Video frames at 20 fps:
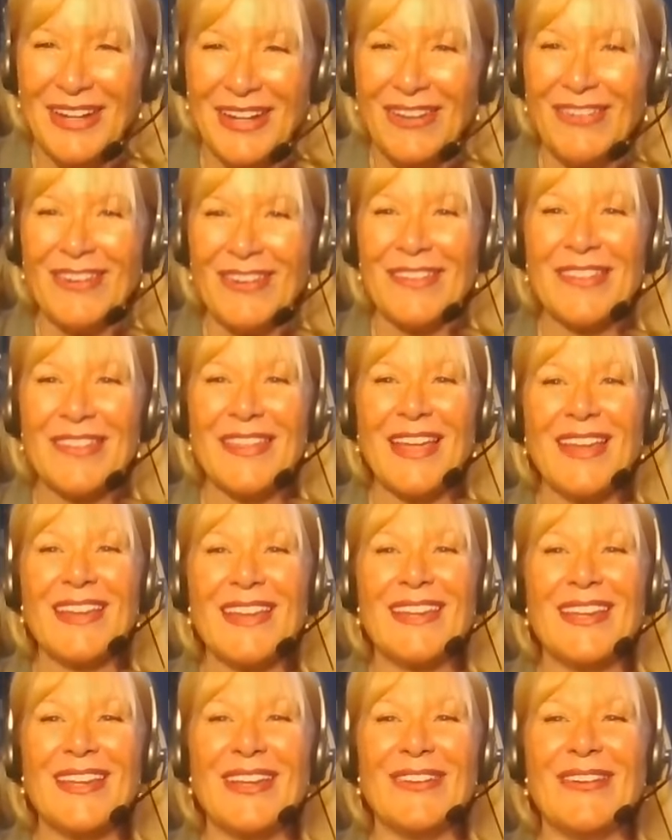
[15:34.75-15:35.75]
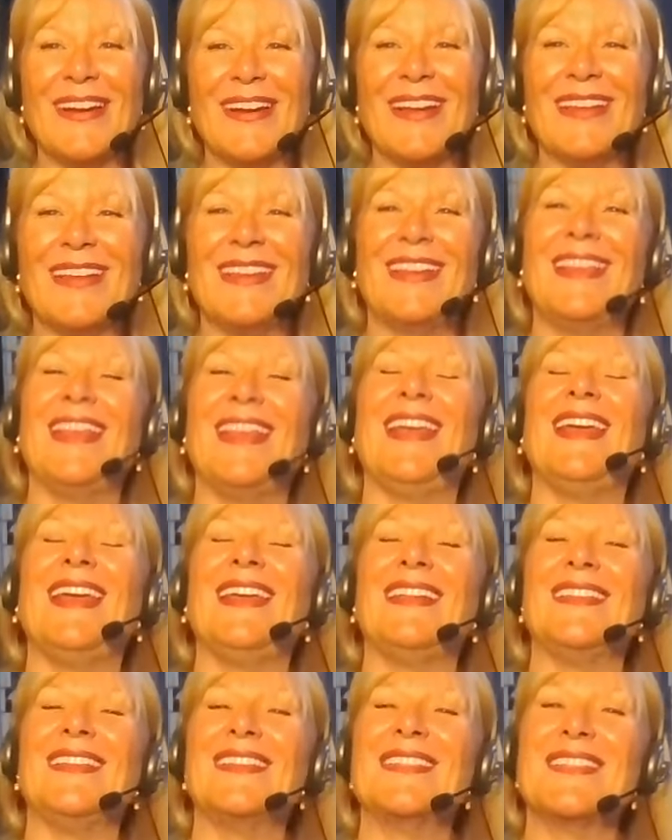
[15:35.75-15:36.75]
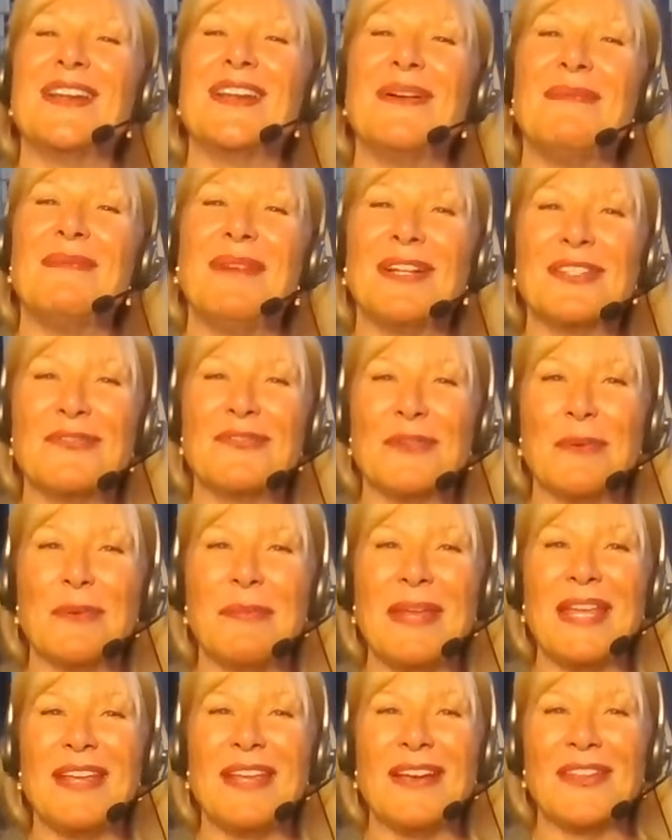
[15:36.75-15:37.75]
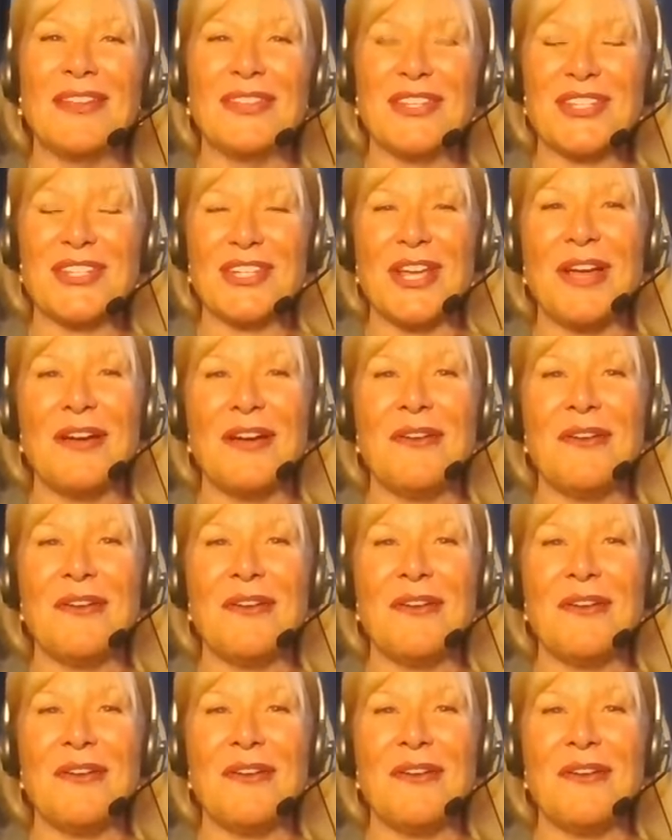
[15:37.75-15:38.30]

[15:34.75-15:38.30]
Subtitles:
Well, thank you again so much for being on the show.